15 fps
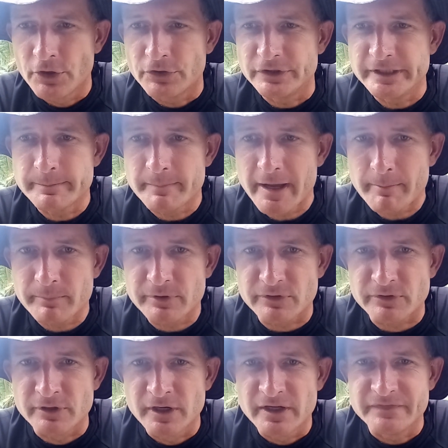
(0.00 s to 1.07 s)

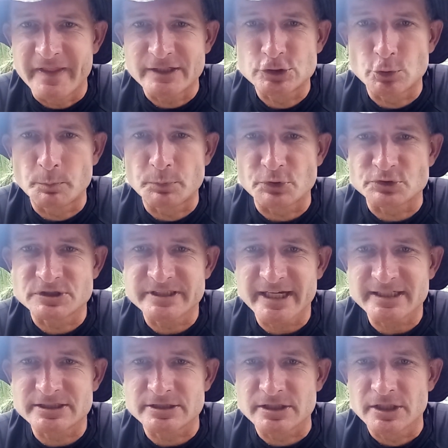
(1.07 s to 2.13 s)
Remember that to
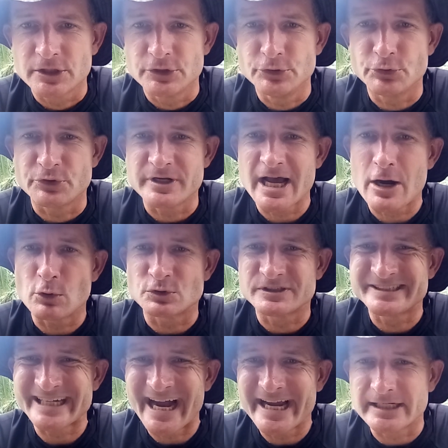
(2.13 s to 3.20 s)
protect your now
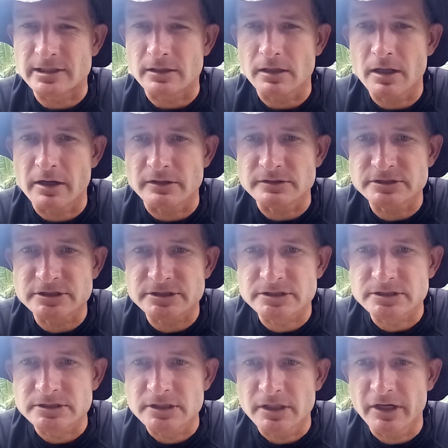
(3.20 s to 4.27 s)
tight
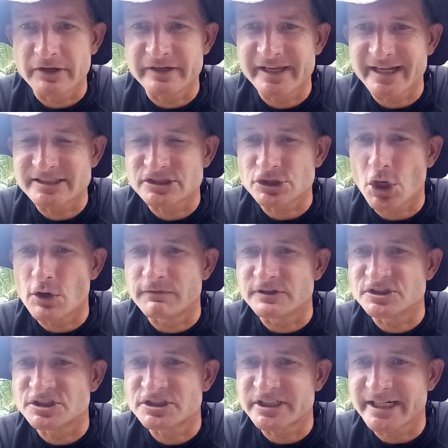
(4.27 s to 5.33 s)
lungs against
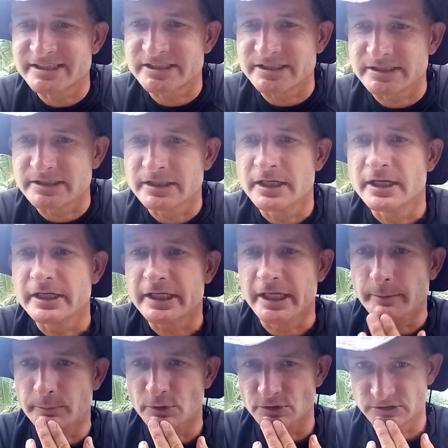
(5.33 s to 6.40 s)
overstretching, keep your